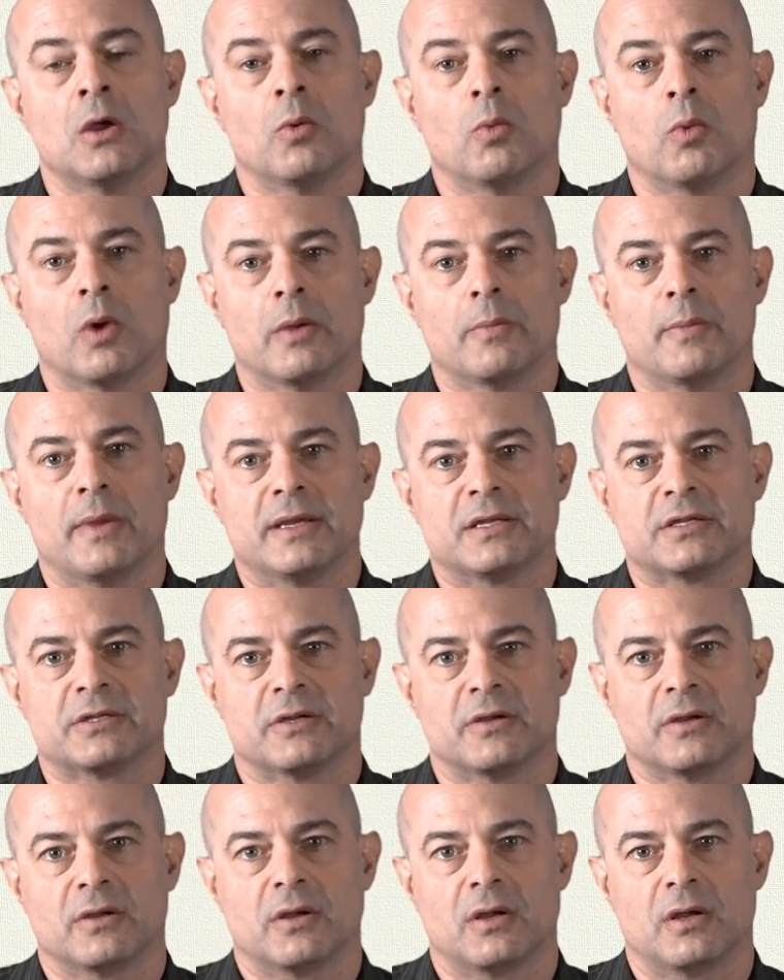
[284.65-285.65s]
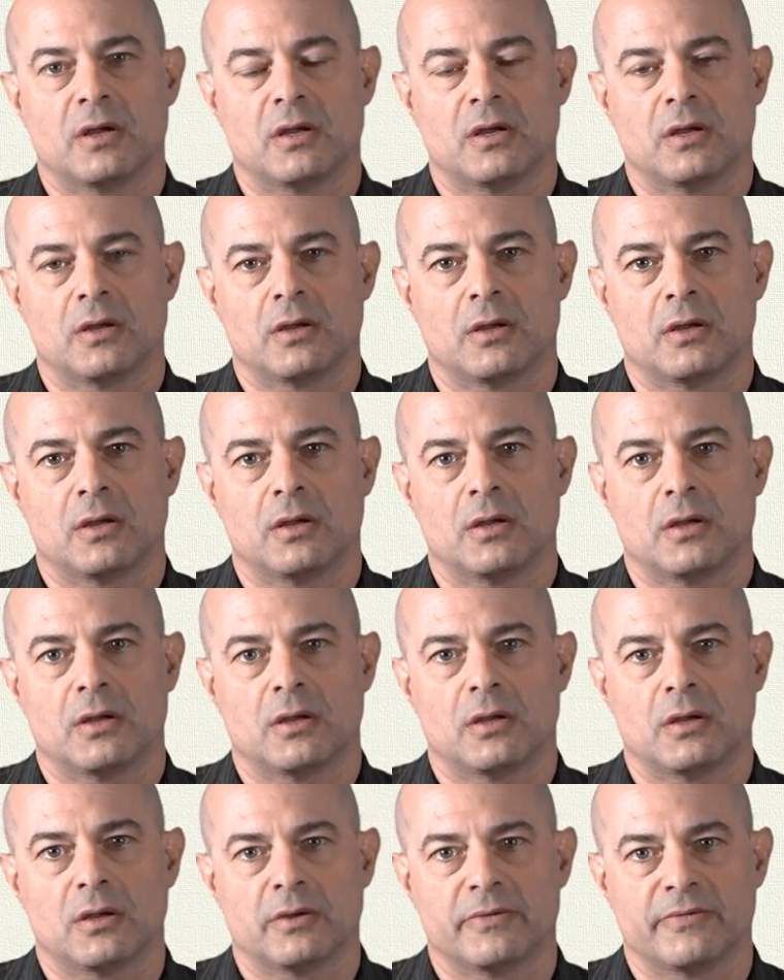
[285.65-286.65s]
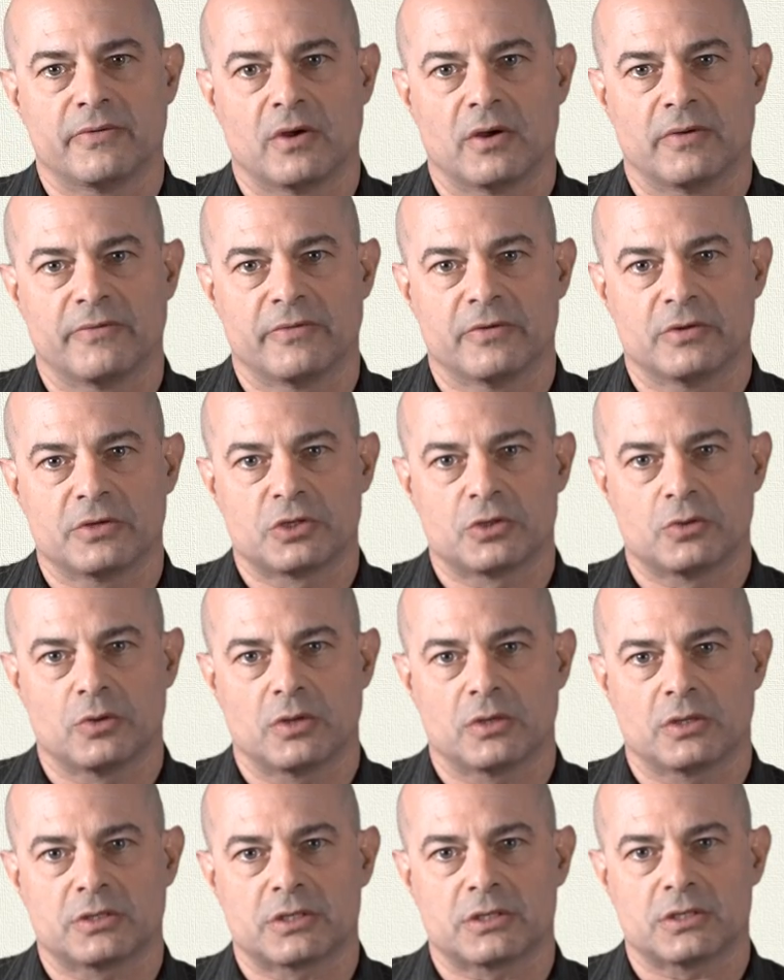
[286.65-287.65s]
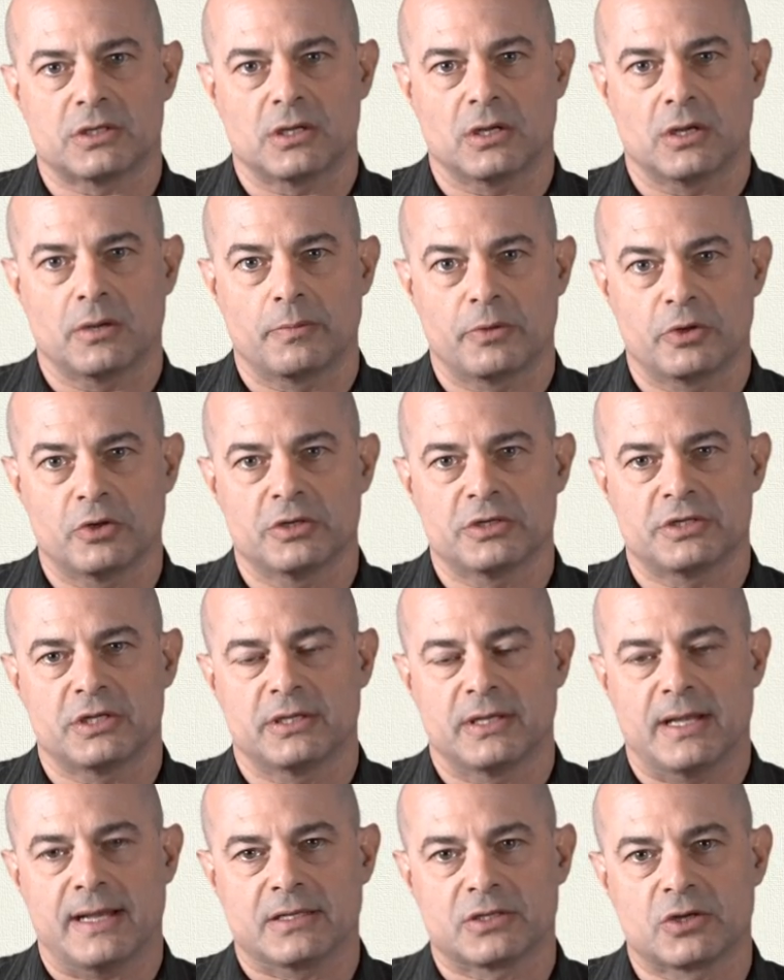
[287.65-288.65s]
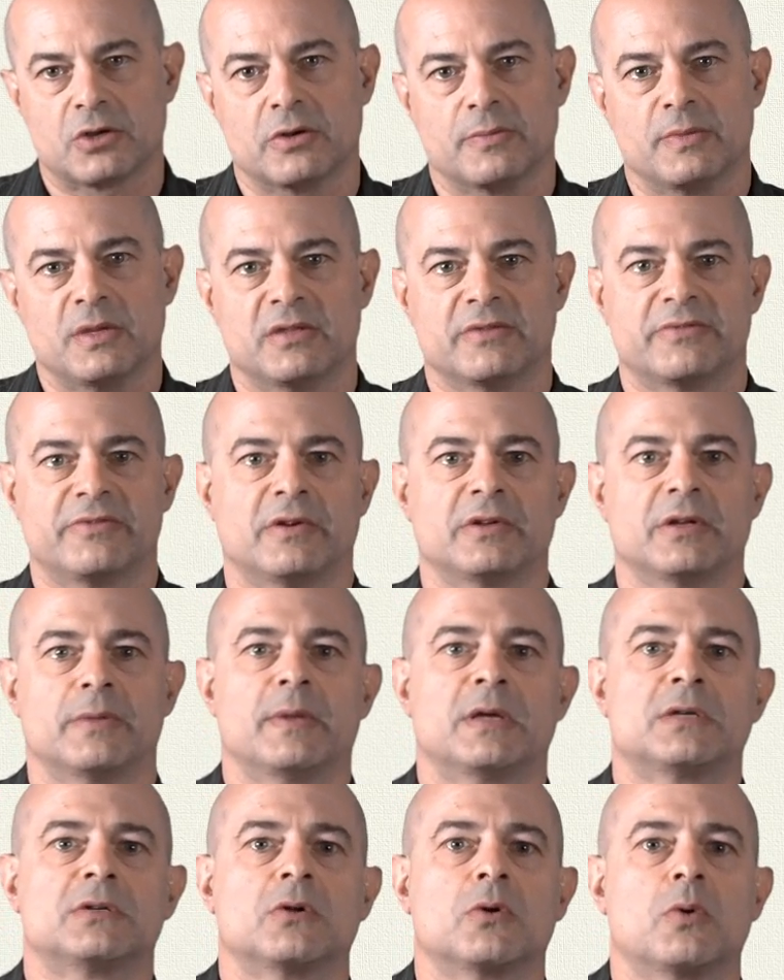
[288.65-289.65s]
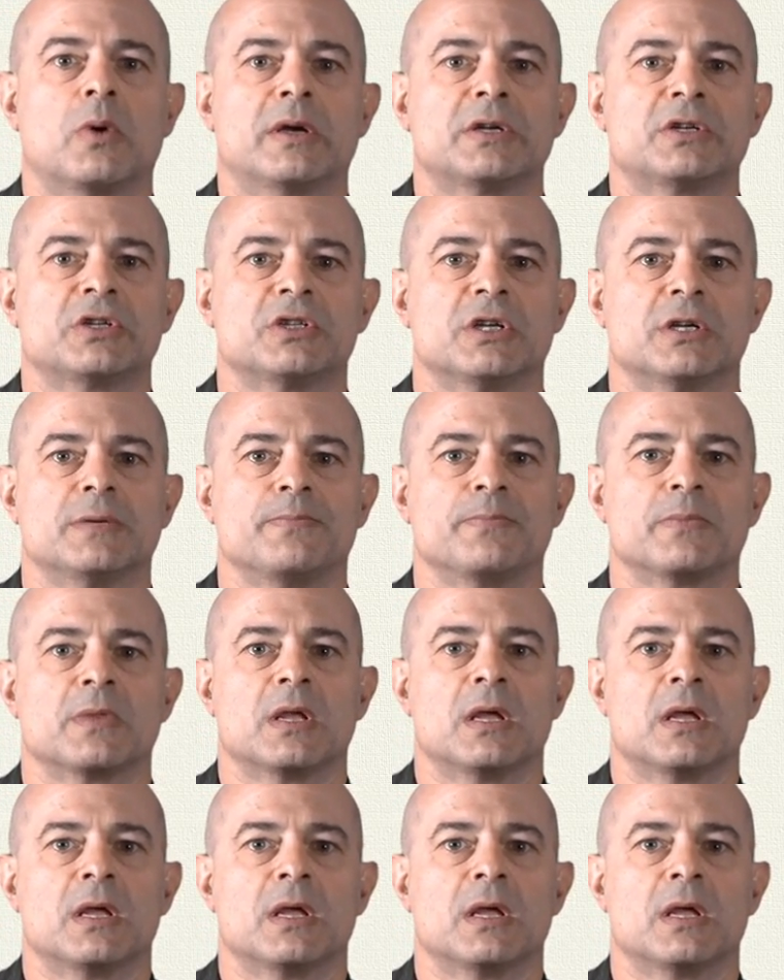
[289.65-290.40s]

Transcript: what makes a virtuous person, that's going to be the fundamental question.